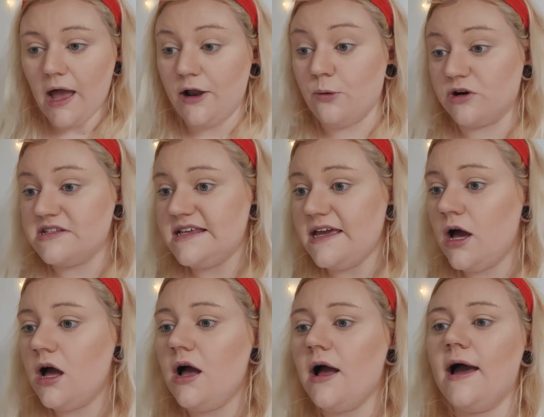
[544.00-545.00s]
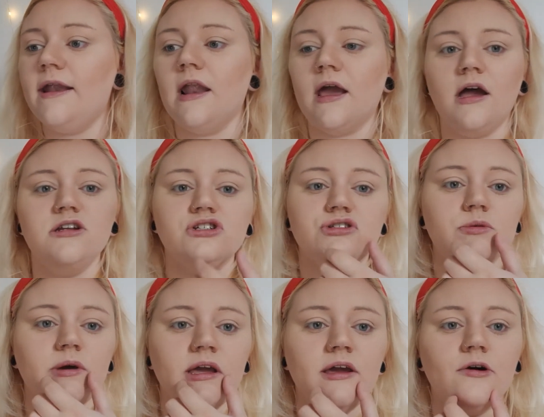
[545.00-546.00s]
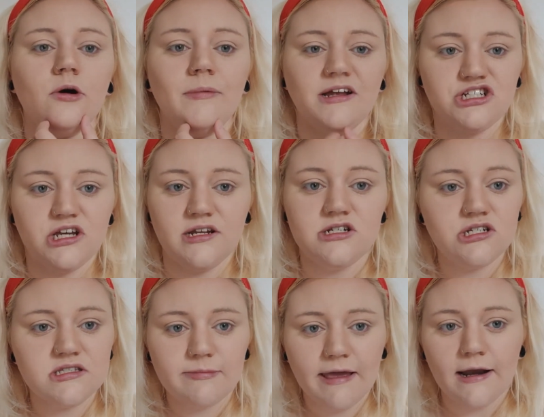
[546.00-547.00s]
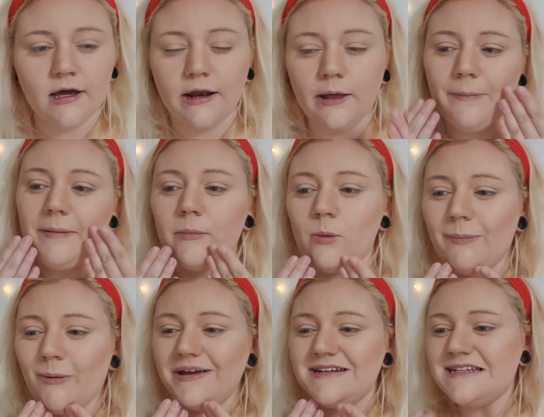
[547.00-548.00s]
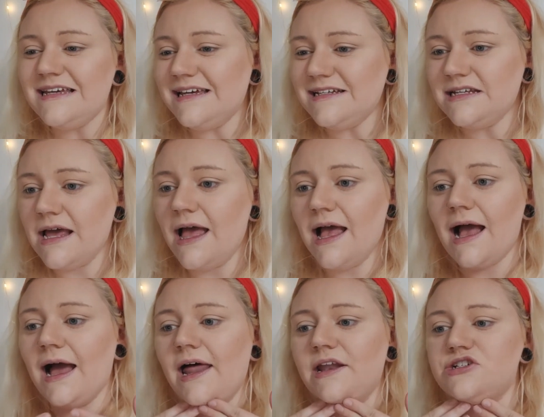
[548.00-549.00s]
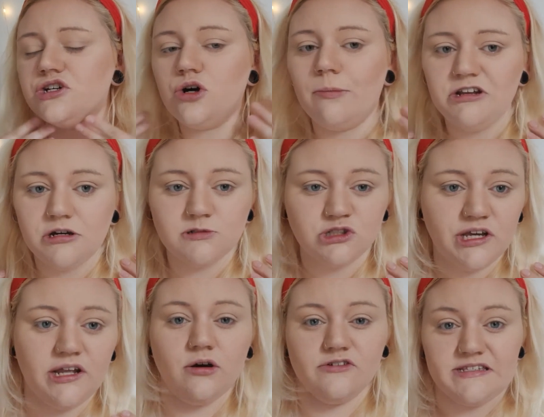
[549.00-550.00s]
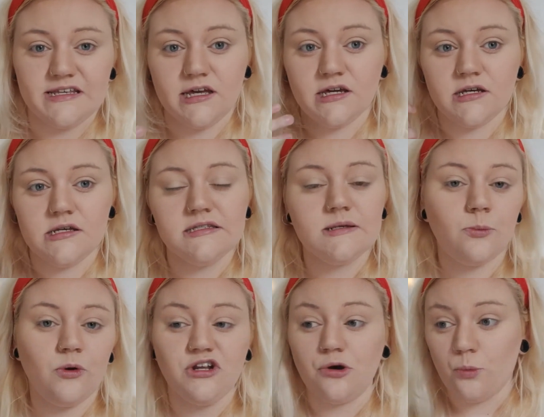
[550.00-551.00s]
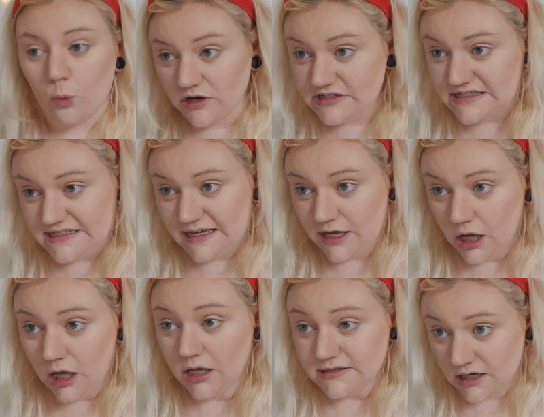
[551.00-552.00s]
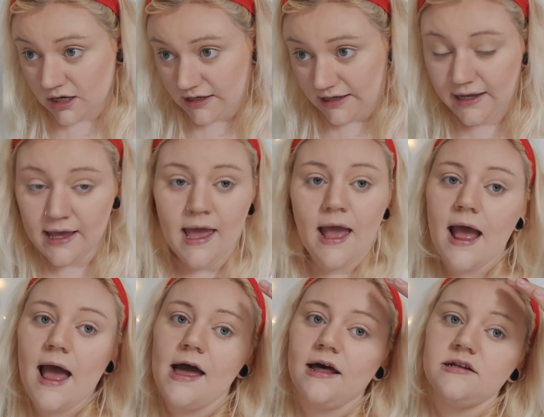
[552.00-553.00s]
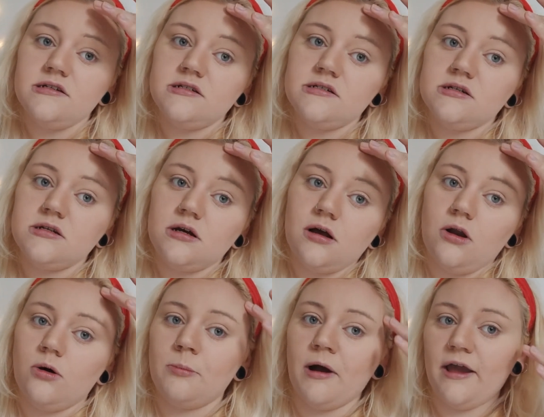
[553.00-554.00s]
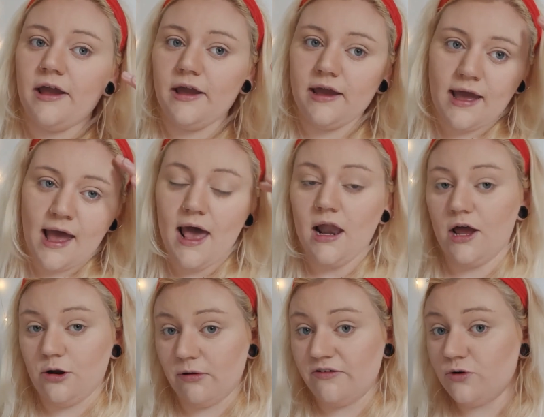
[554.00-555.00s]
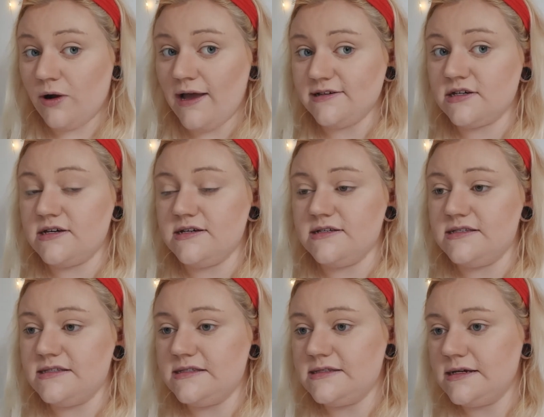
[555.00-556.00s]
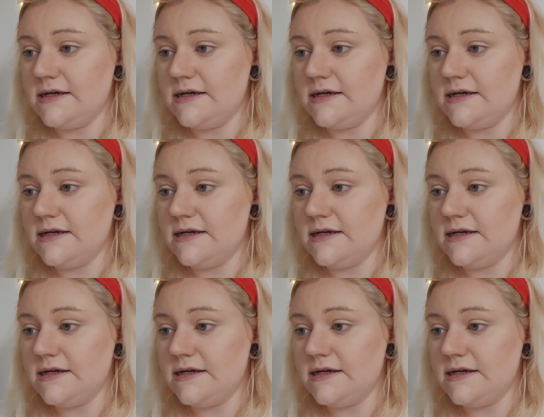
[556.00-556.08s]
I don't want to see her. And like I just do it here on my chin just to make it look a little bit more pointed, and on my double chin, obviously, because we don't want to see her as honey. And along my hairline on my forehead, because,